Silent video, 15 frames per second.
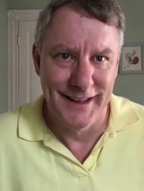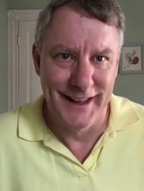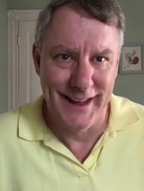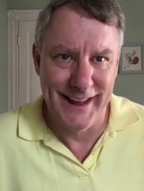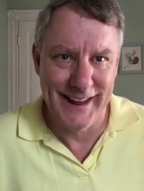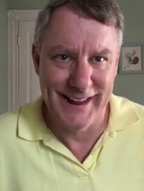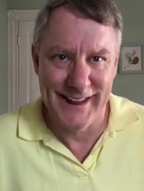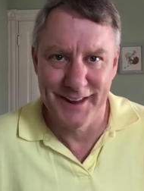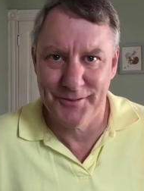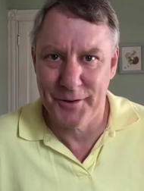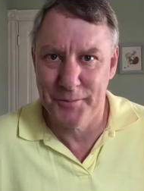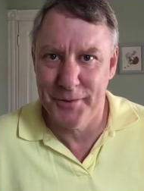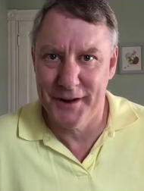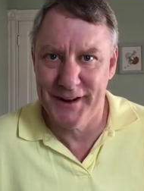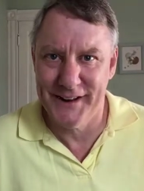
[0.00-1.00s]
Hey
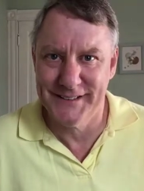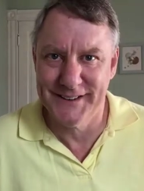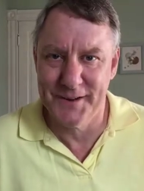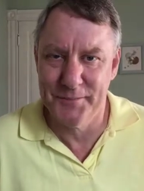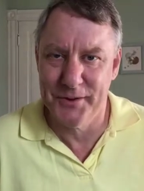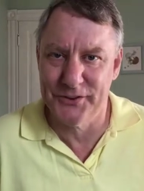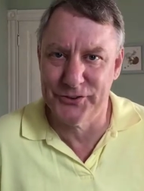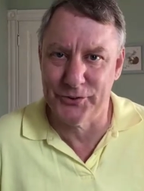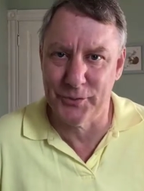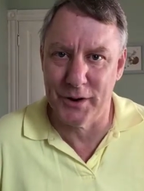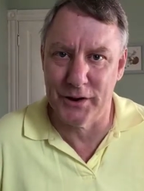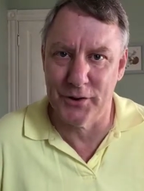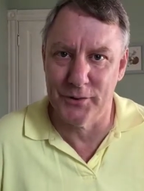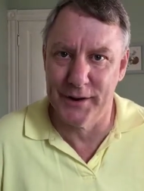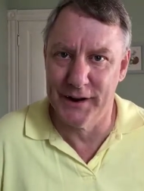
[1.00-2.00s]
everybody, Tim
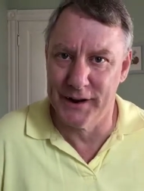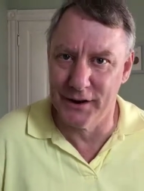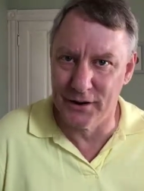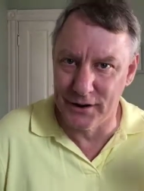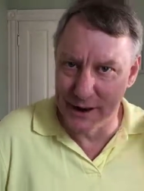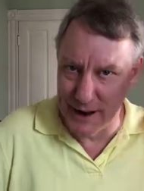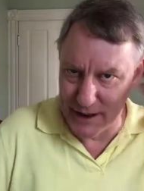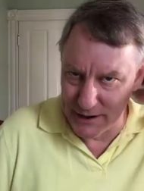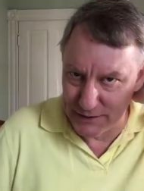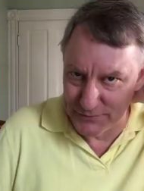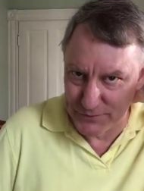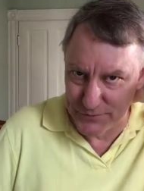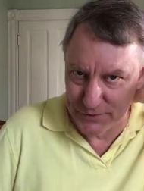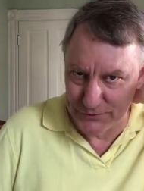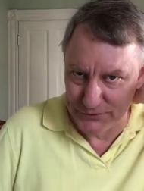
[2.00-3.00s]
Piccirillo here,
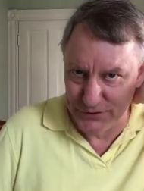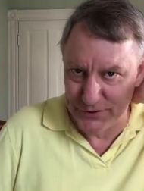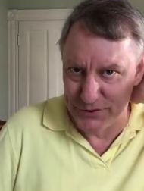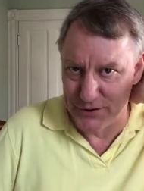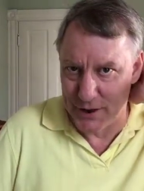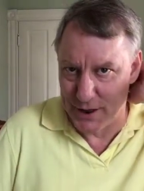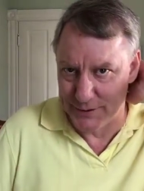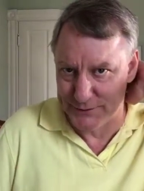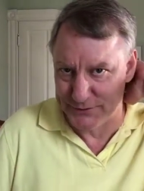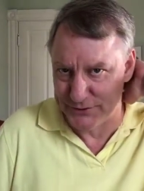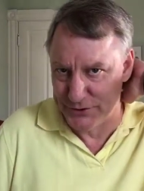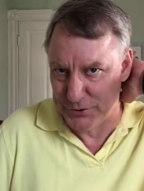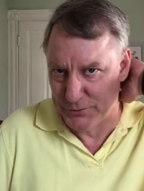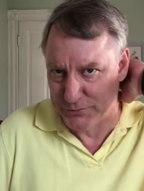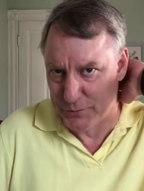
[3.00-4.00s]
and for those of you not
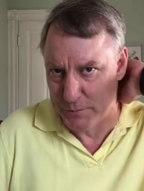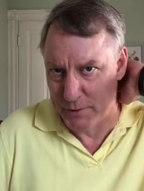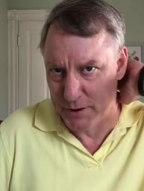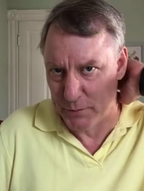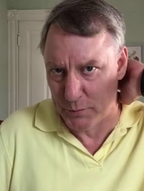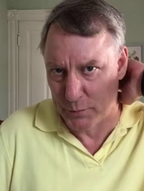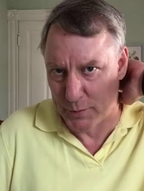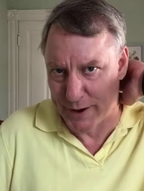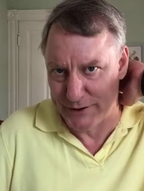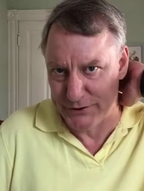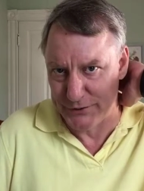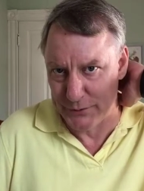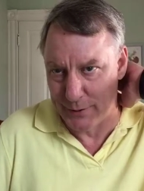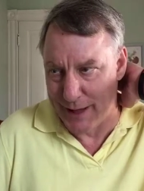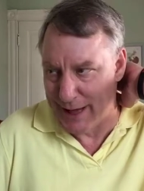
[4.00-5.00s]
too familiar with what I
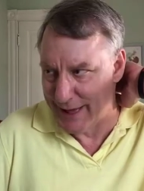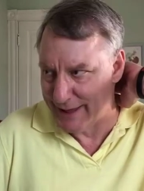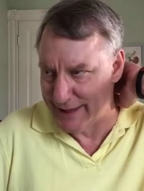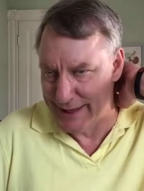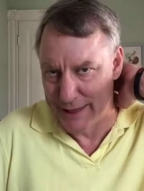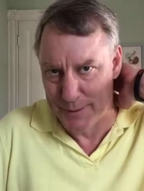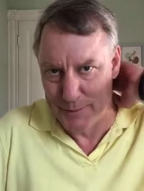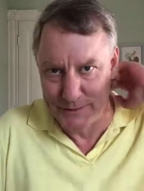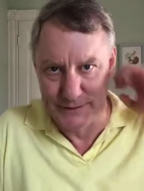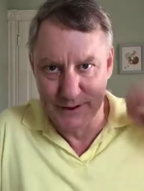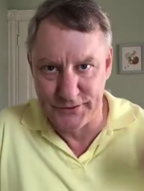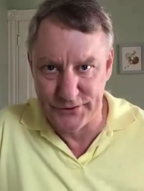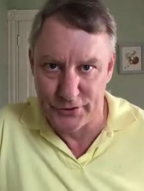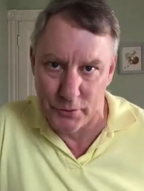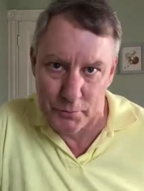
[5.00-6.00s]
do, I am a
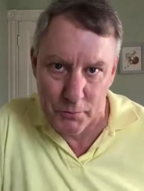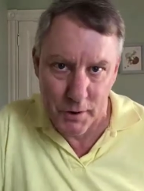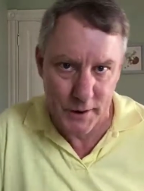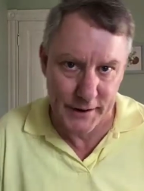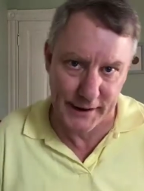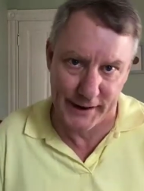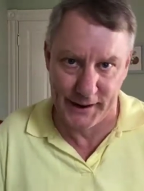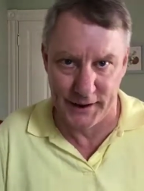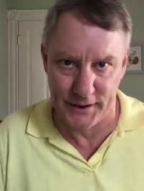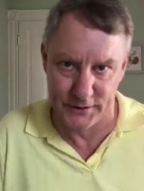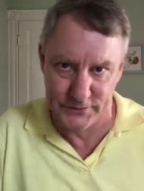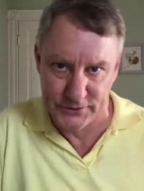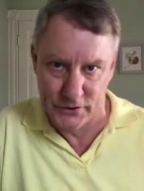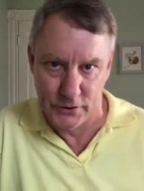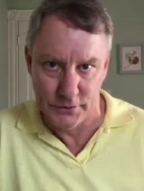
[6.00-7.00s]
digital marketing
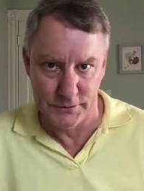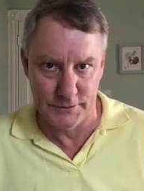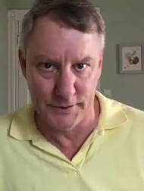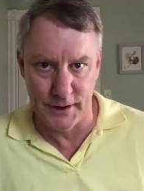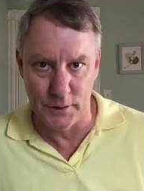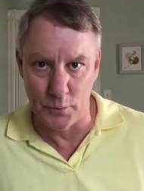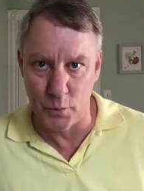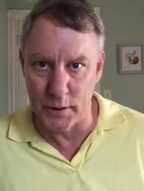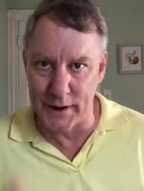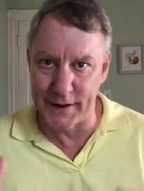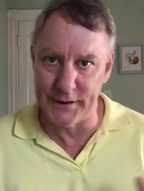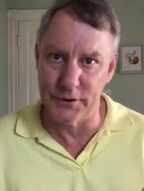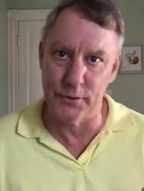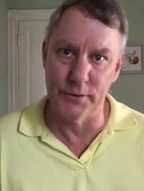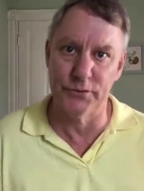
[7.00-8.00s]
consultant, and what I
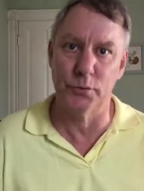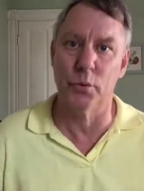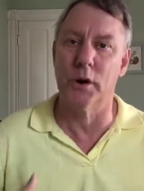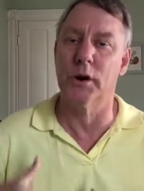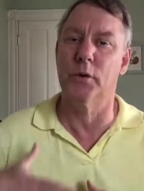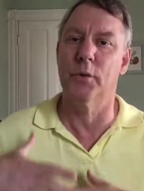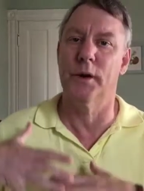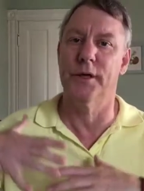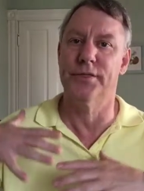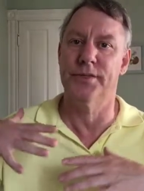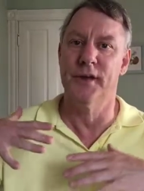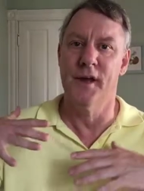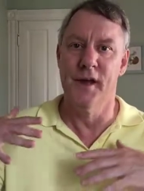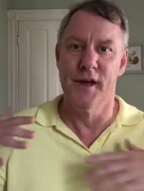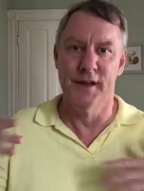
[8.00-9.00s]
do is work with
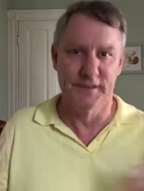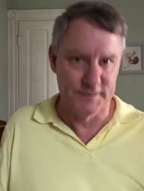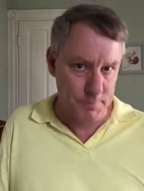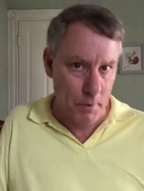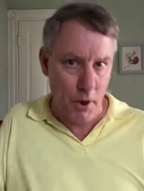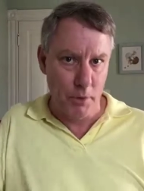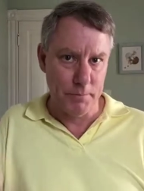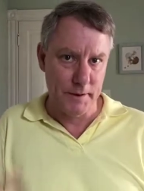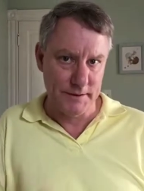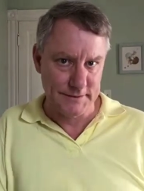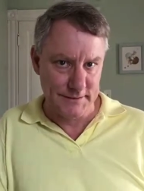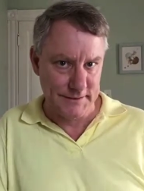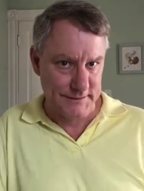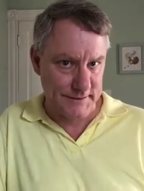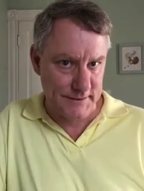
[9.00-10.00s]
small
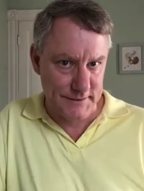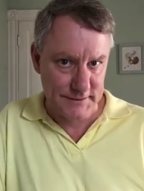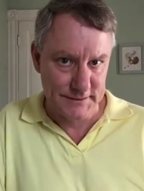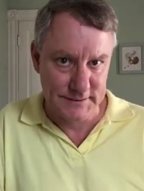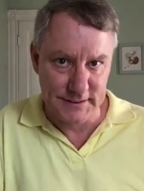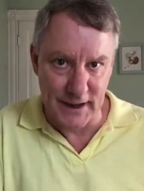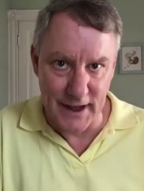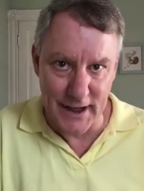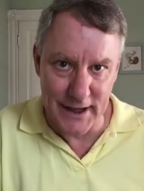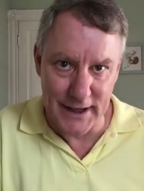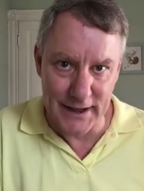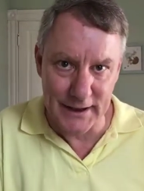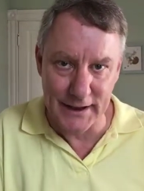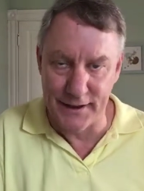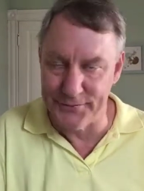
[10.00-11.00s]
businesses.
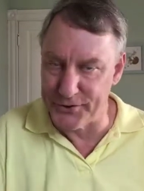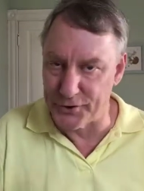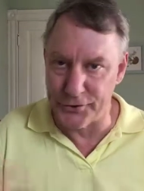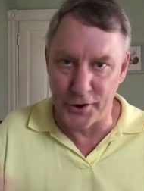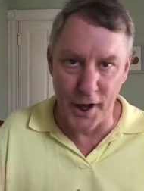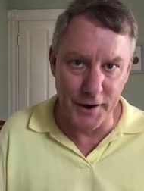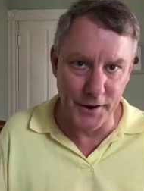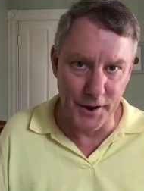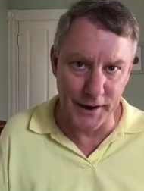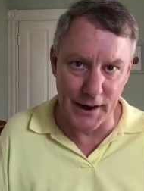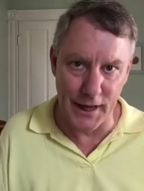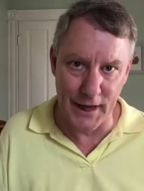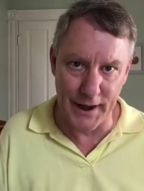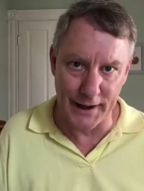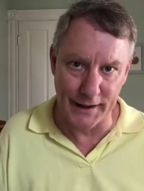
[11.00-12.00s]
If they're not
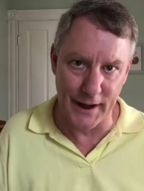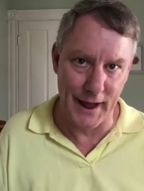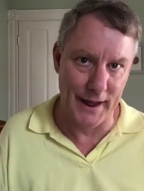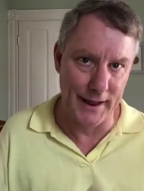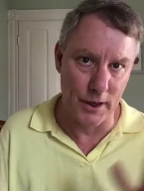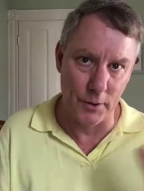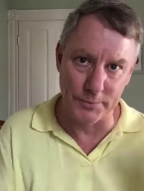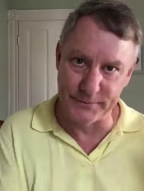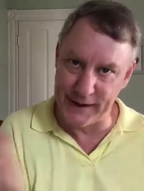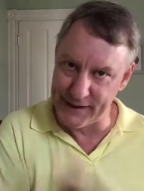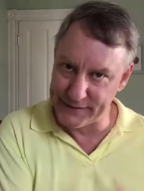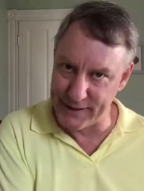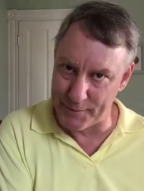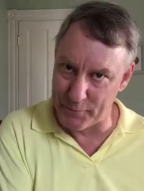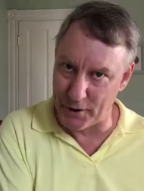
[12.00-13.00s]
online, I help
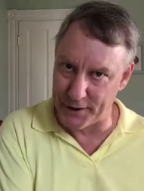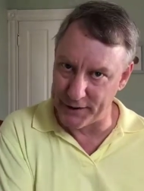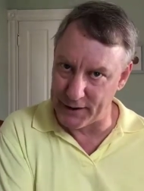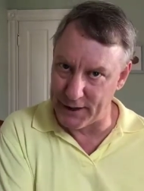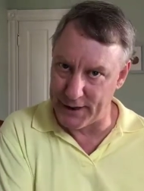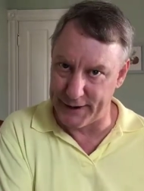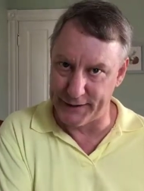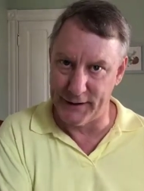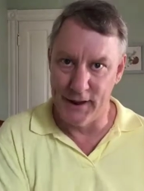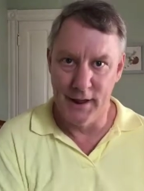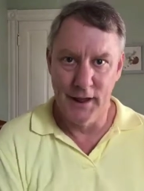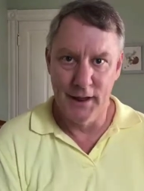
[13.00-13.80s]
take them online